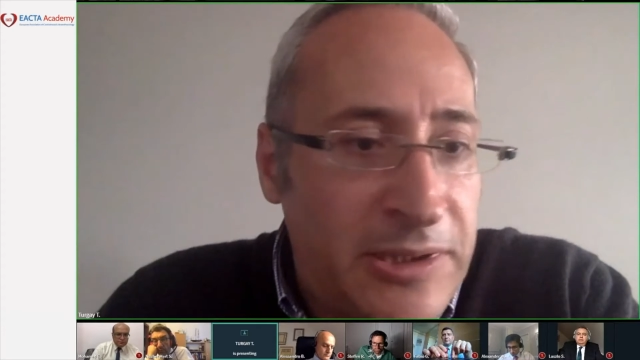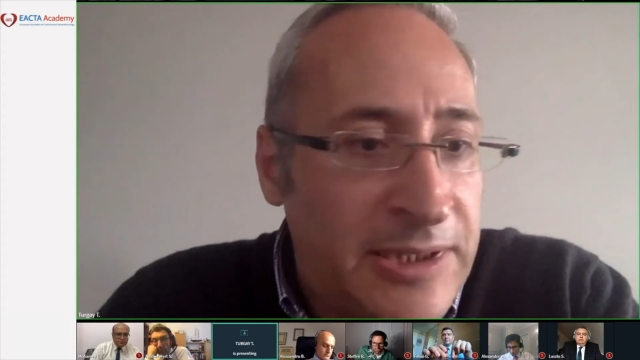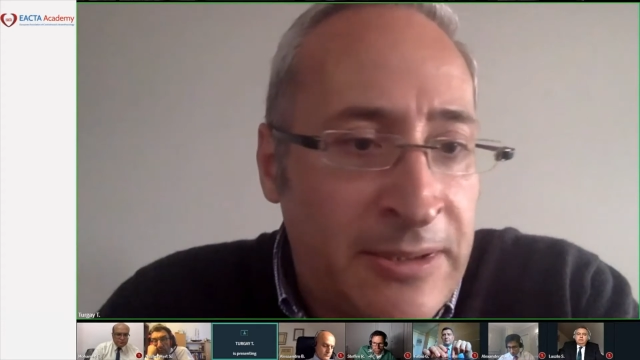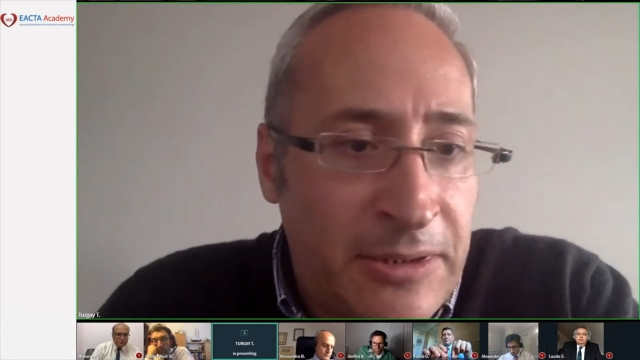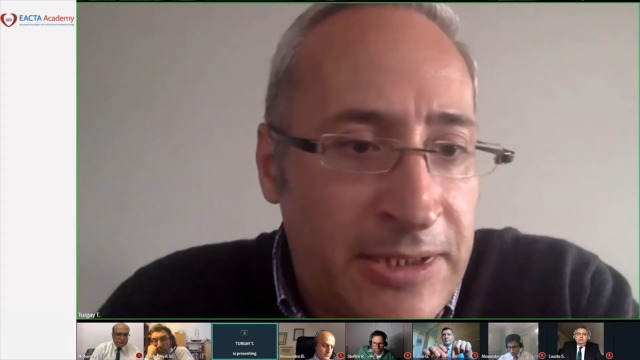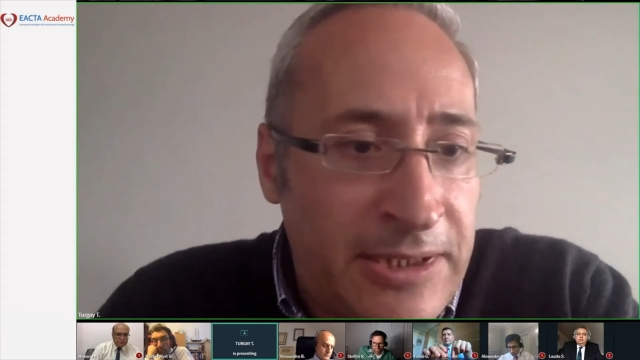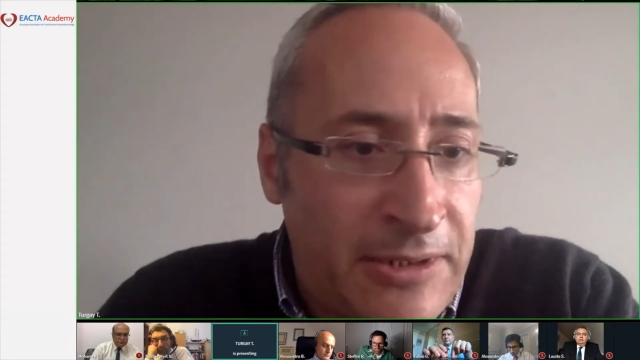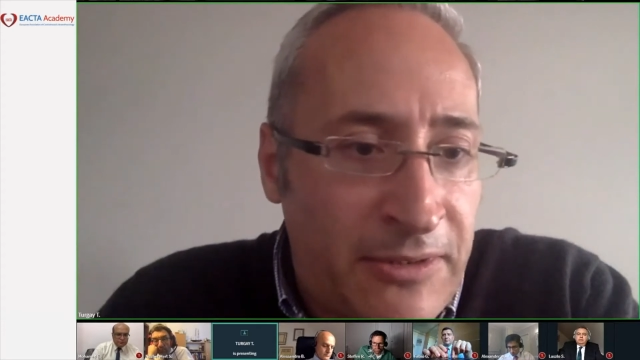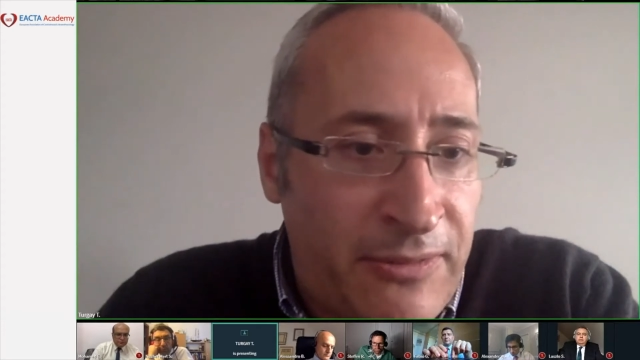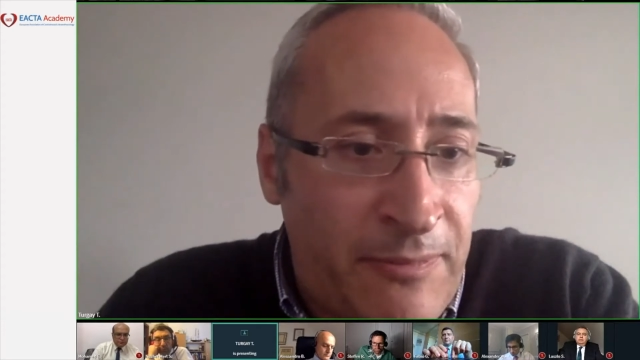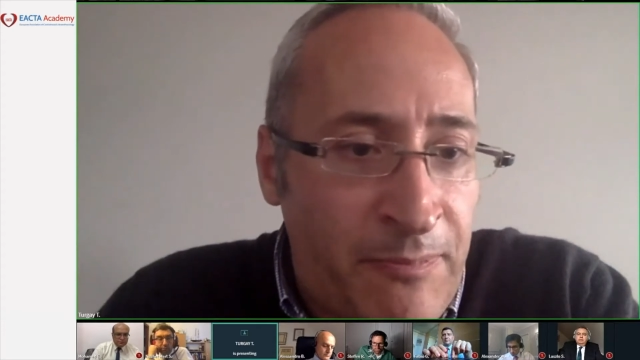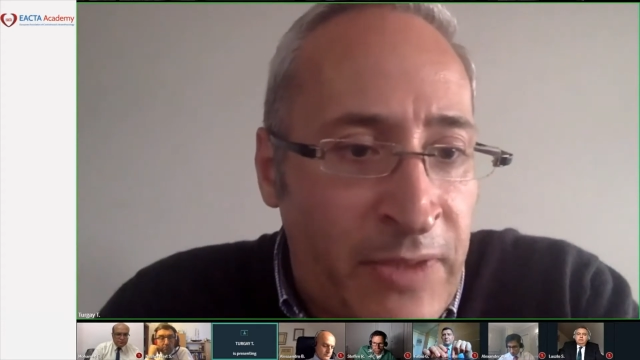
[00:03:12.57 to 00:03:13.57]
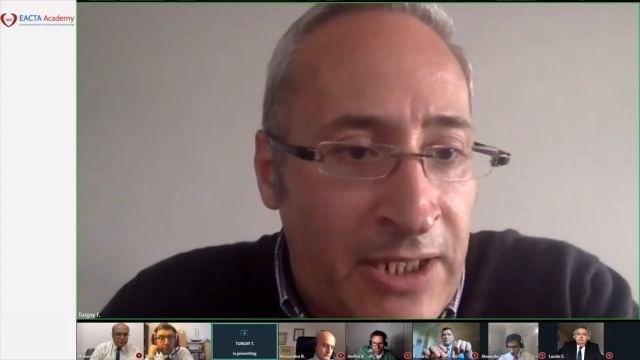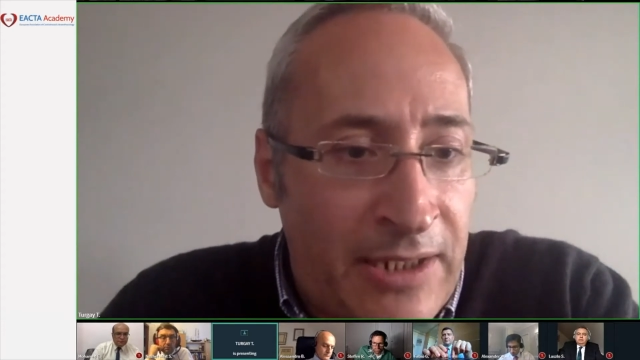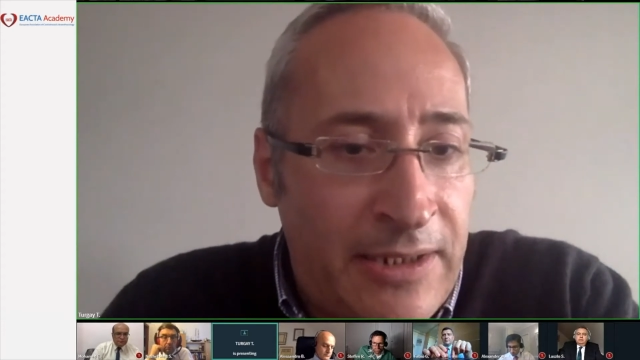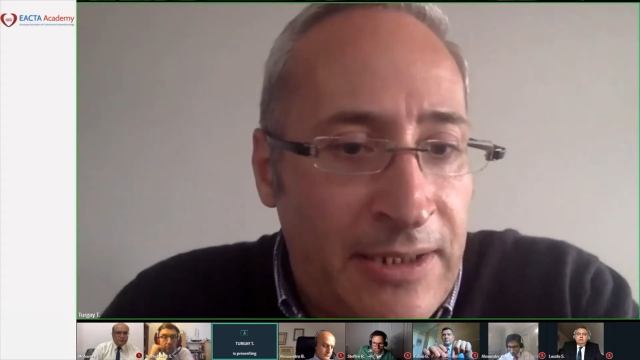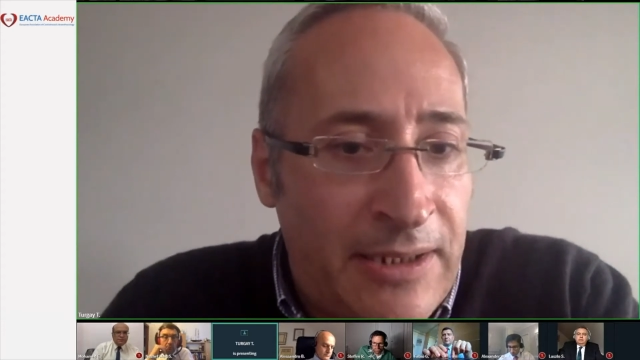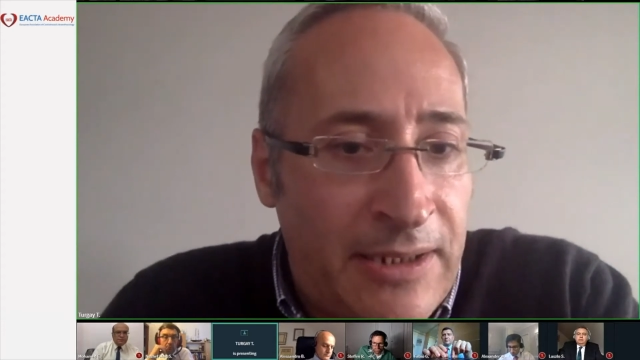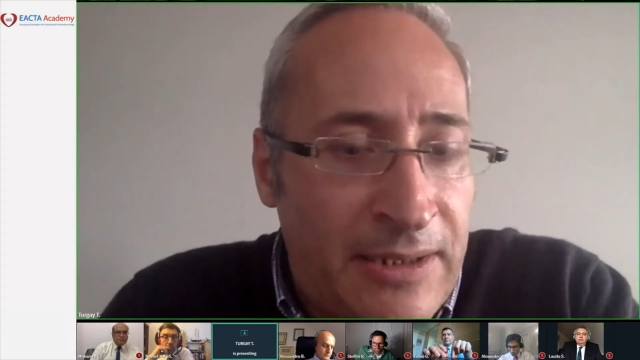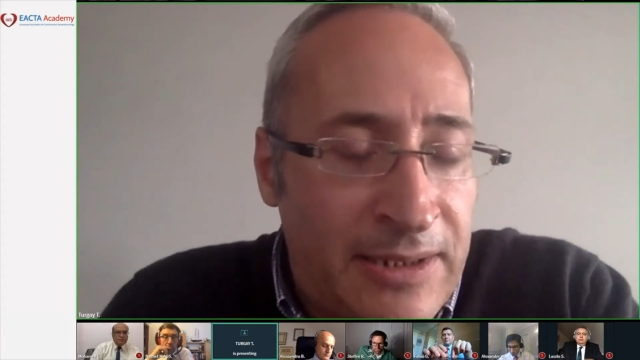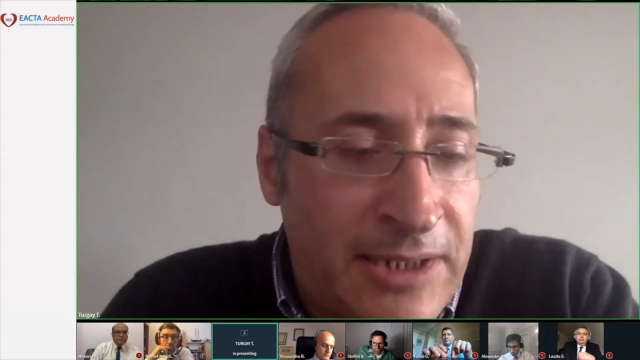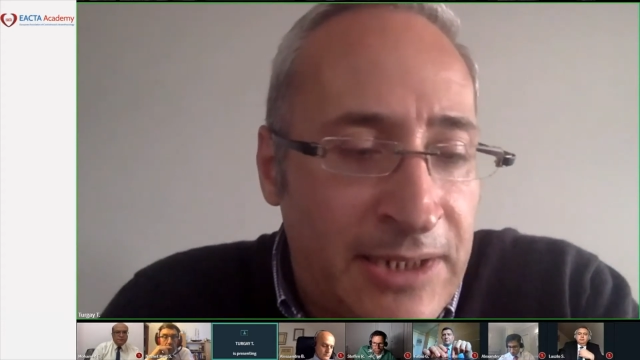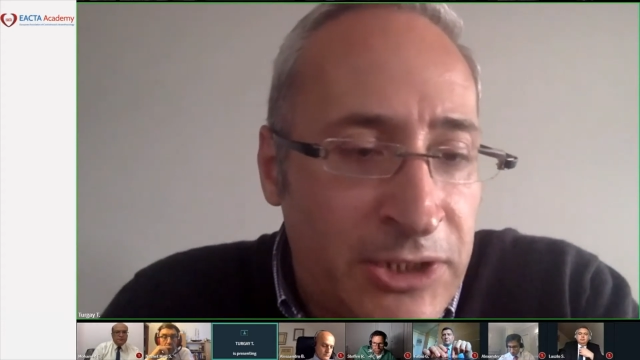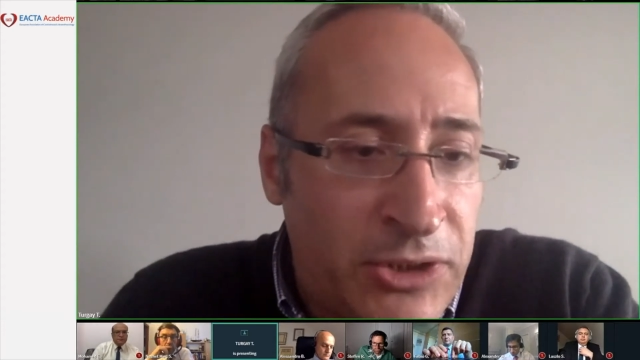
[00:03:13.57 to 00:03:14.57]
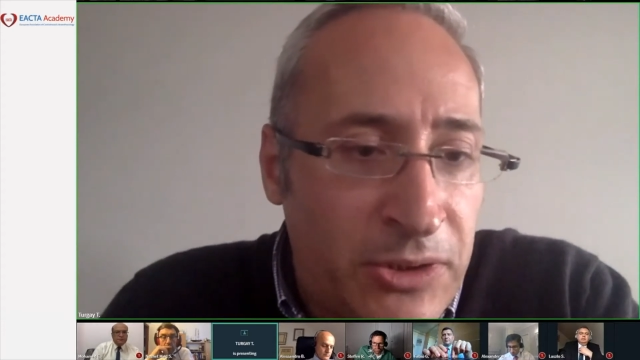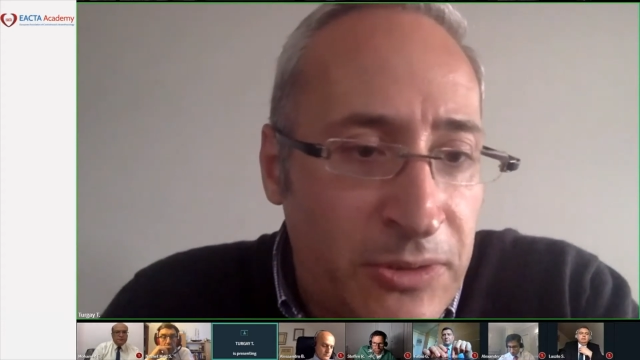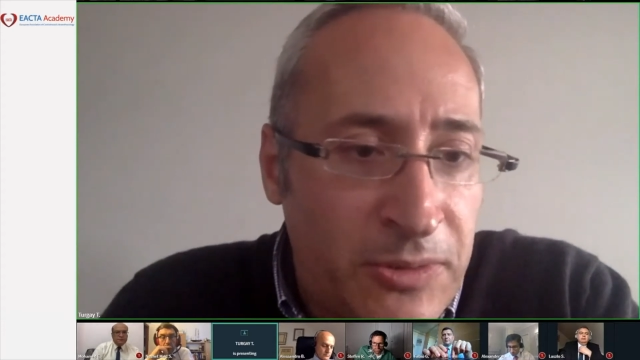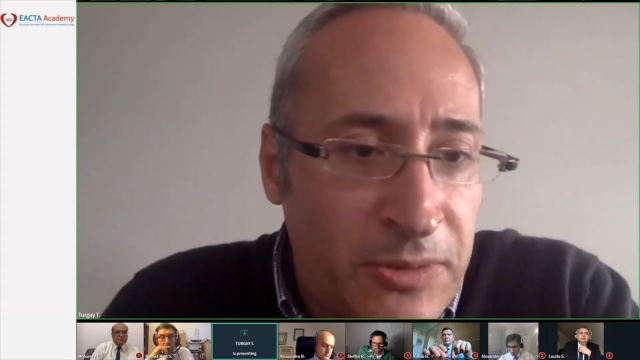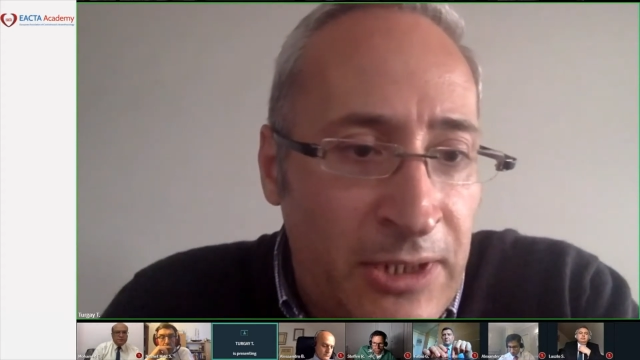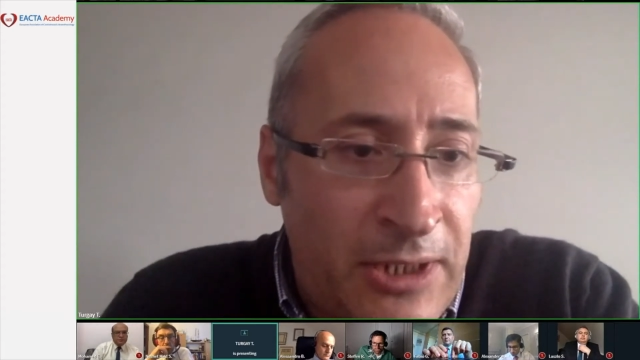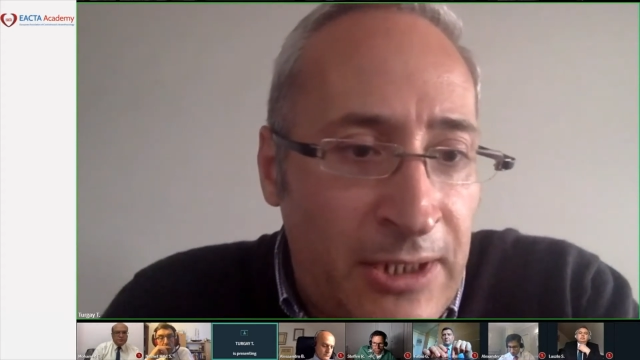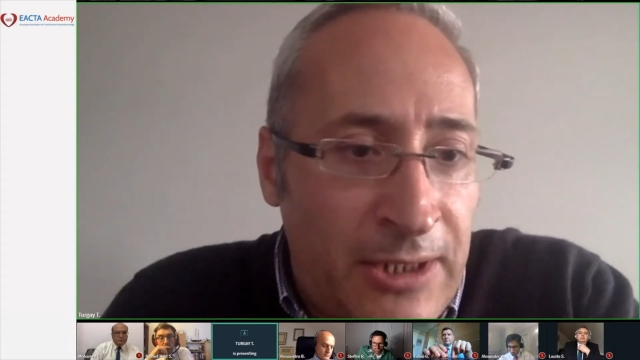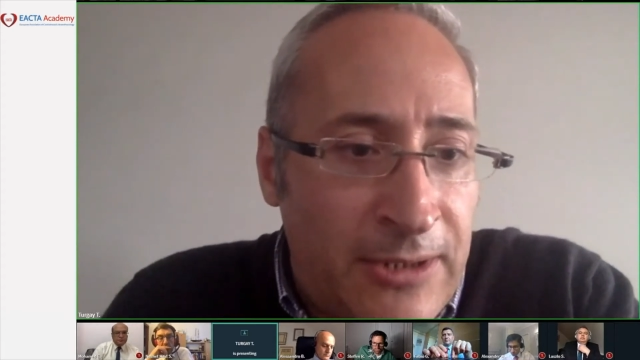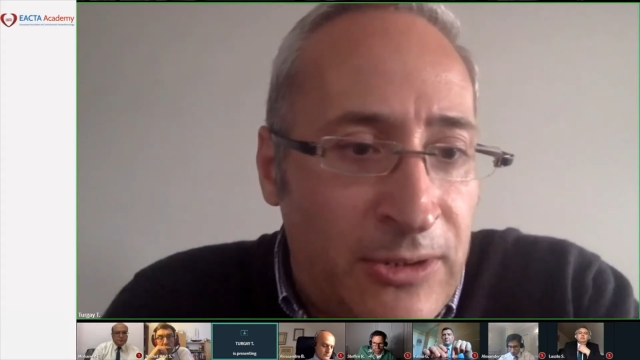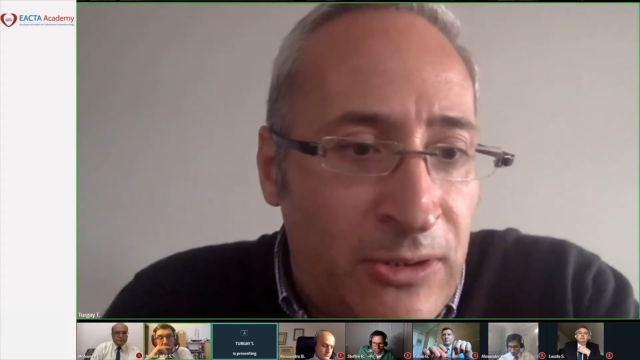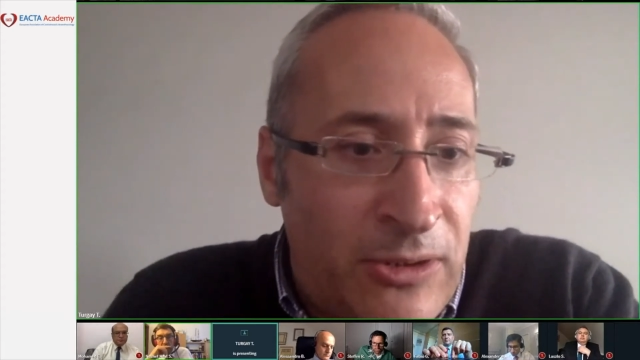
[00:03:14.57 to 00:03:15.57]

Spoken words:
And as I showed, the long-term